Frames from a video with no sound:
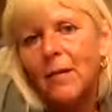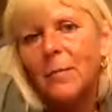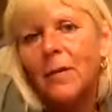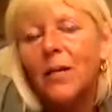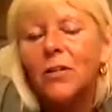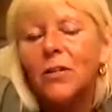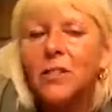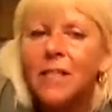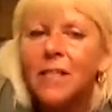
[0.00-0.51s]

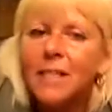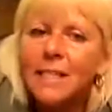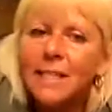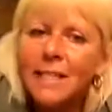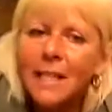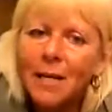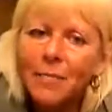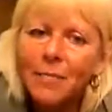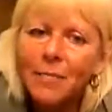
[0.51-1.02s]
because at the
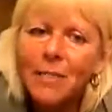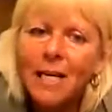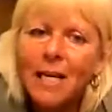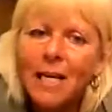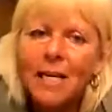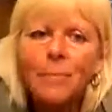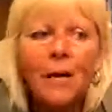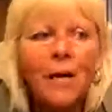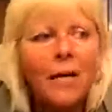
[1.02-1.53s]
same
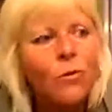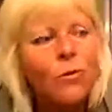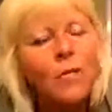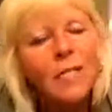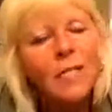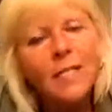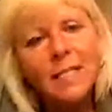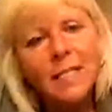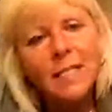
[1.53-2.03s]
time, I
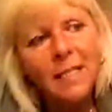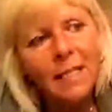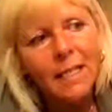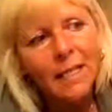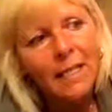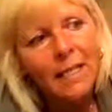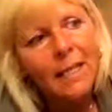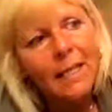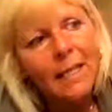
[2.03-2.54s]
always
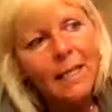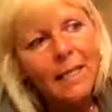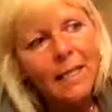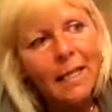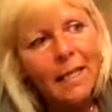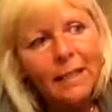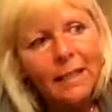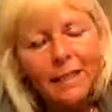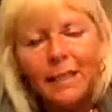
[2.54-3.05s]
see
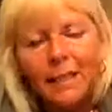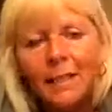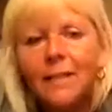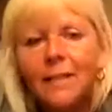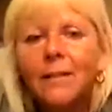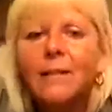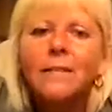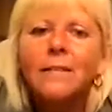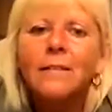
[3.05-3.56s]
that
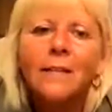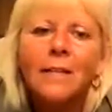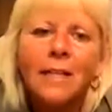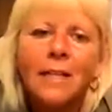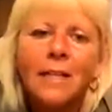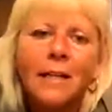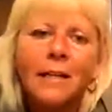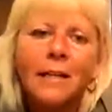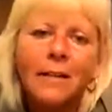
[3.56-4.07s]
little
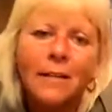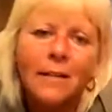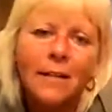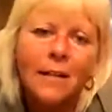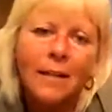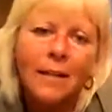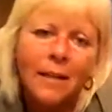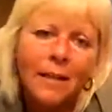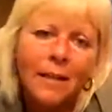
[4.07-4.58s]
sad
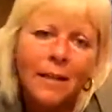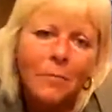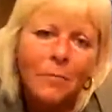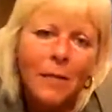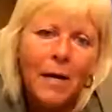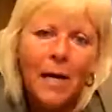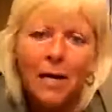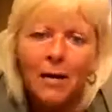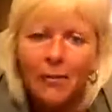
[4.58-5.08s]
thing in the
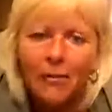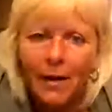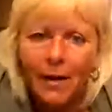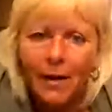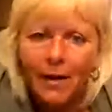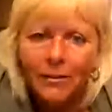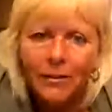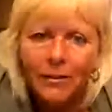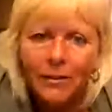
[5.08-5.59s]

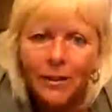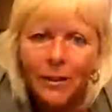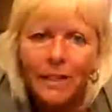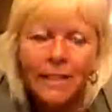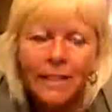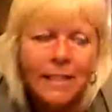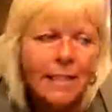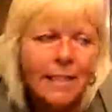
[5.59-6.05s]
background and